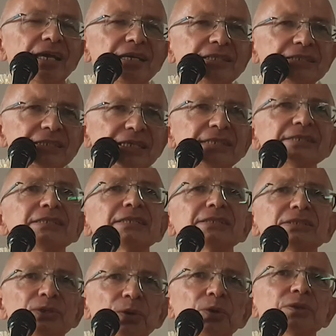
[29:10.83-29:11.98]
It's his
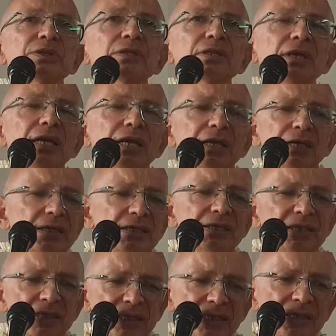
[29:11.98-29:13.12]
external,
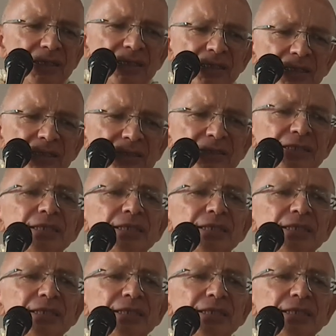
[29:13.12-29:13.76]
it's